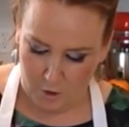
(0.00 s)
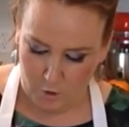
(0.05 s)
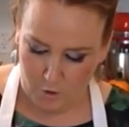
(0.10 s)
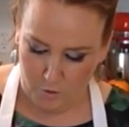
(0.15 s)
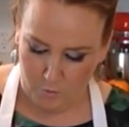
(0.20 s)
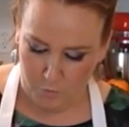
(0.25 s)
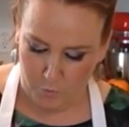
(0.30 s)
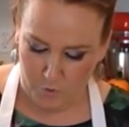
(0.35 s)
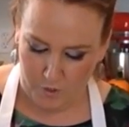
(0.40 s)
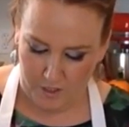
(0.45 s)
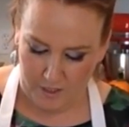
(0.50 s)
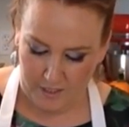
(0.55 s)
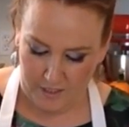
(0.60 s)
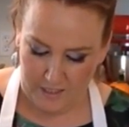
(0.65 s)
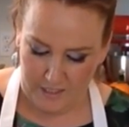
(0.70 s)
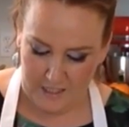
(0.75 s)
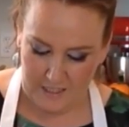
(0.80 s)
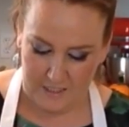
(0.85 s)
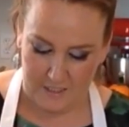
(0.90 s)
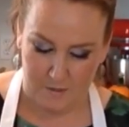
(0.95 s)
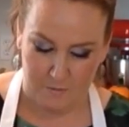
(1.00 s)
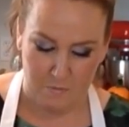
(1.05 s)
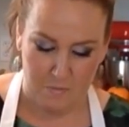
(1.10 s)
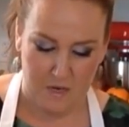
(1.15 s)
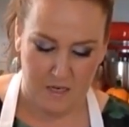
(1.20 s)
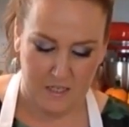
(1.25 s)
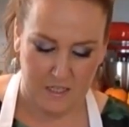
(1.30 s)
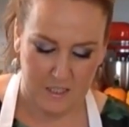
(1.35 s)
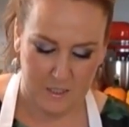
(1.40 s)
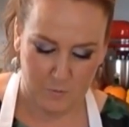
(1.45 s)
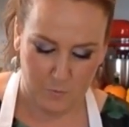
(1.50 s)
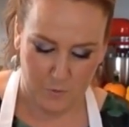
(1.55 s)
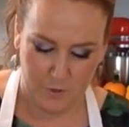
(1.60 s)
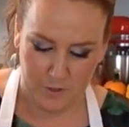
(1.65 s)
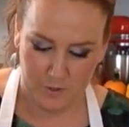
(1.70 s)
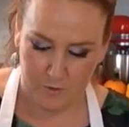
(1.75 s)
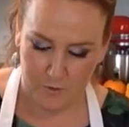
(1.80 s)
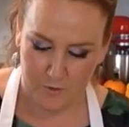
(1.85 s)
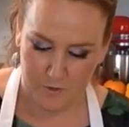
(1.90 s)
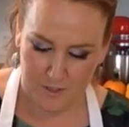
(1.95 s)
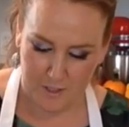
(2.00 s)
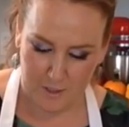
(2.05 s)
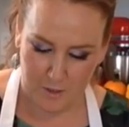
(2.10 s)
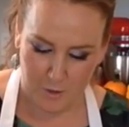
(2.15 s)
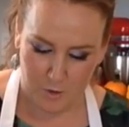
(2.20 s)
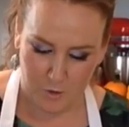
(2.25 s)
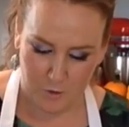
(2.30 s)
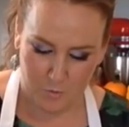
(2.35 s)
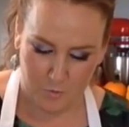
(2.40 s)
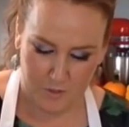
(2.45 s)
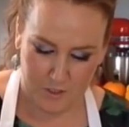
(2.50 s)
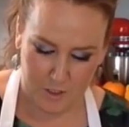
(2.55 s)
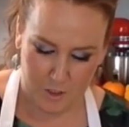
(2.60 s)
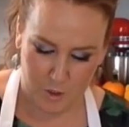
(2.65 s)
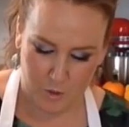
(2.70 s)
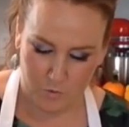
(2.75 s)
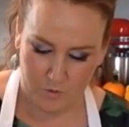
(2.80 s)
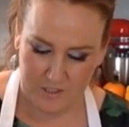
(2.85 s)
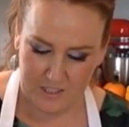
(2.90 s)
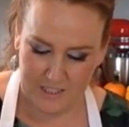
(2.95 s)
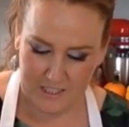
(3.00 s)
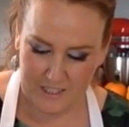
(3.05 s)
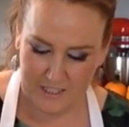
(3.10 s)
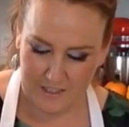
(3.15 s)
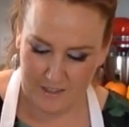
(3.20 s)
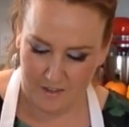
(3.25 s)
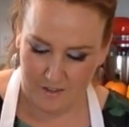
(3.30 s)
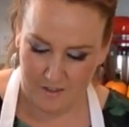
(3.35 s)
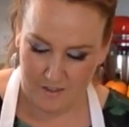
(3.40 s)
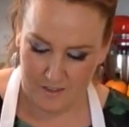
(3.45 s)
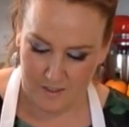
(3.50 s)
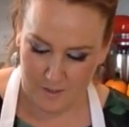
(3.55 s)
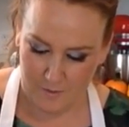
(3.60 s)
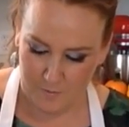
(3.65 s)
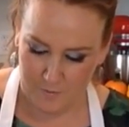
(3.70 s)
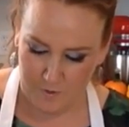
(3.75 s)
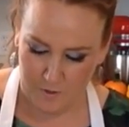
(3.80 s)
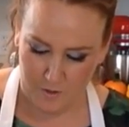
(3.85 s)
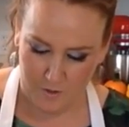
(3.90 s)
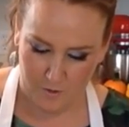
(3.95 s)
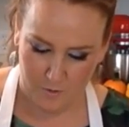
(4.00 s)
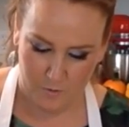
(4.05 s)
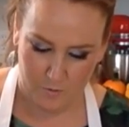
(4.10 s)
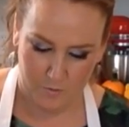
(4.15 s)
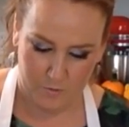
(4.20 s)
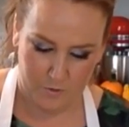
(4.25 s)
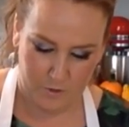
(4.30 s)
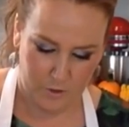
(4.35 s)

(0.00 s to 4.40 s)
You can put on as many sprinkles as you wish or as little. It's up to you.